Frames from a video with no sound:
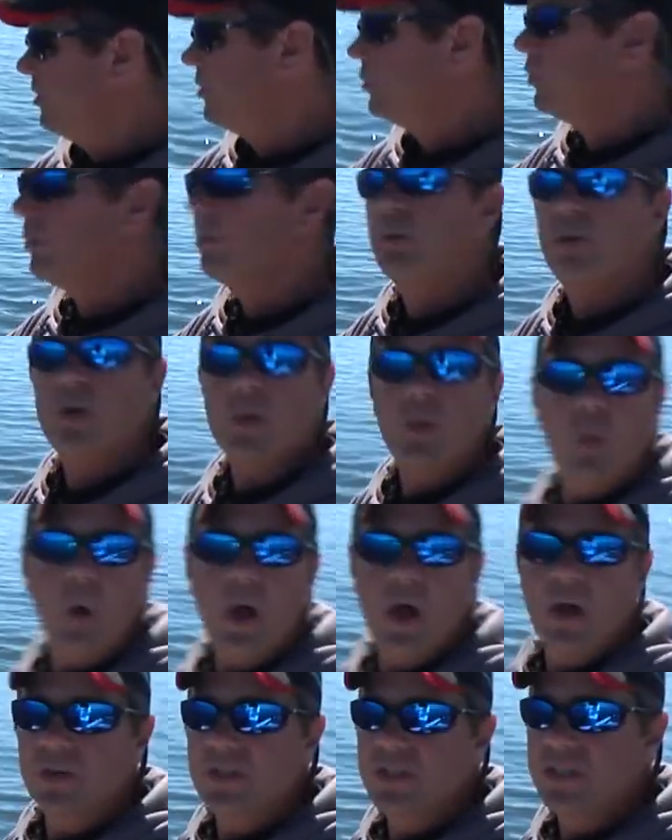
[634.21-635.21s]
doing pretty
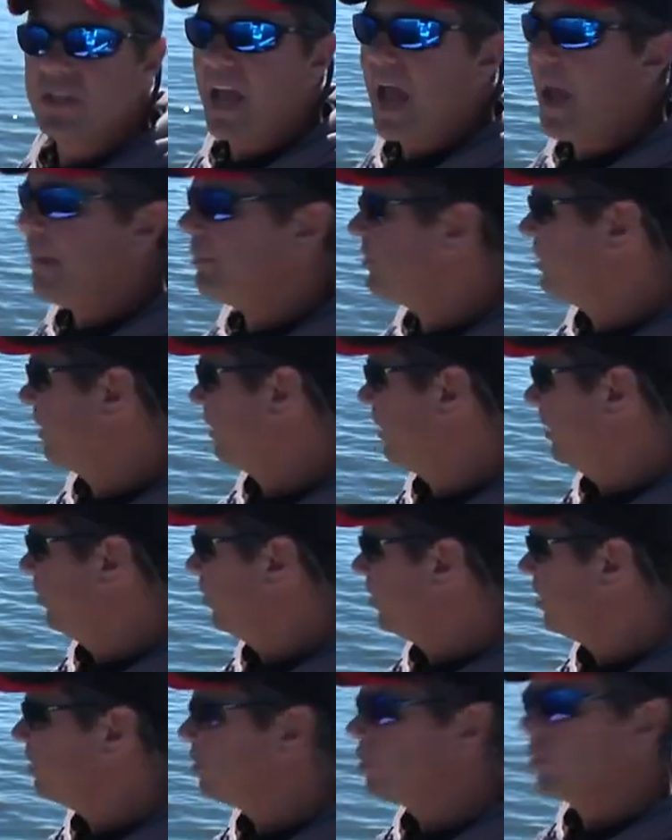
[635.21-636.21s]
well snap jigging,
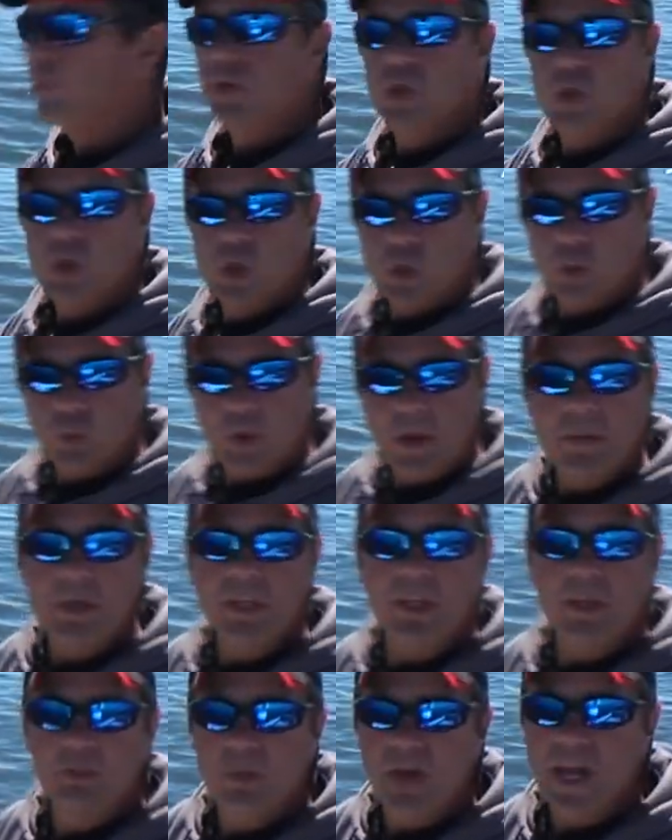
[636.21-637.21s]
really
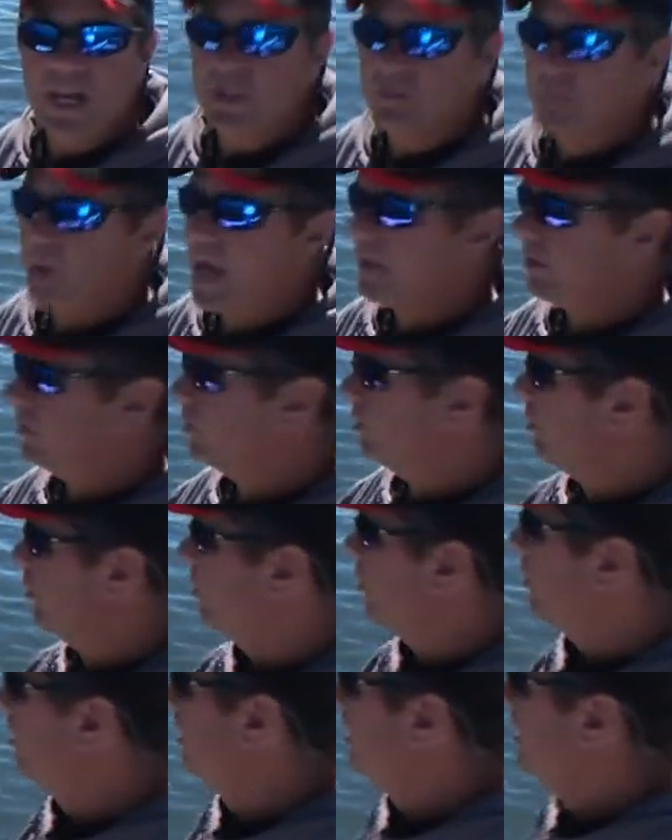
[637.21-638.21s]
swimming the baits back to the
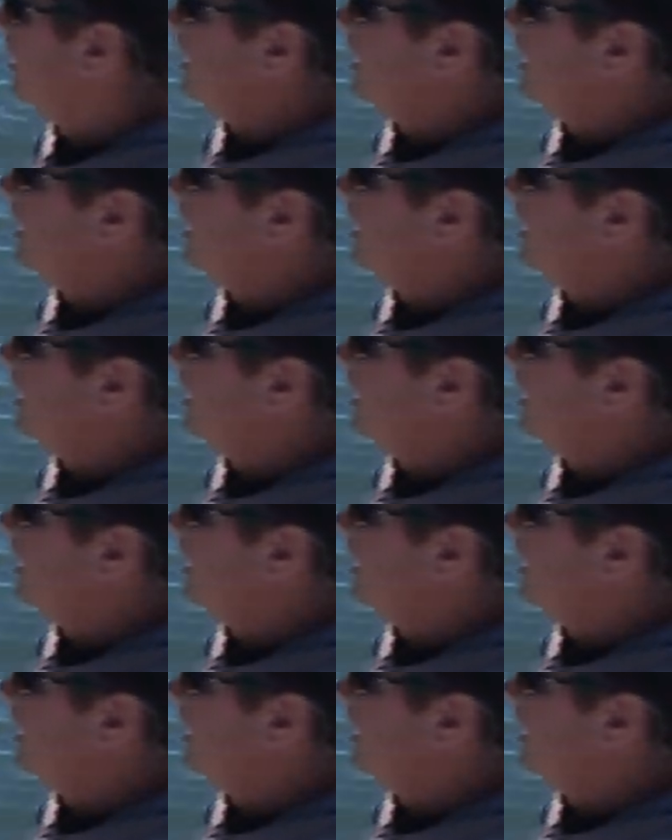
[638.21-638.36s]
boat.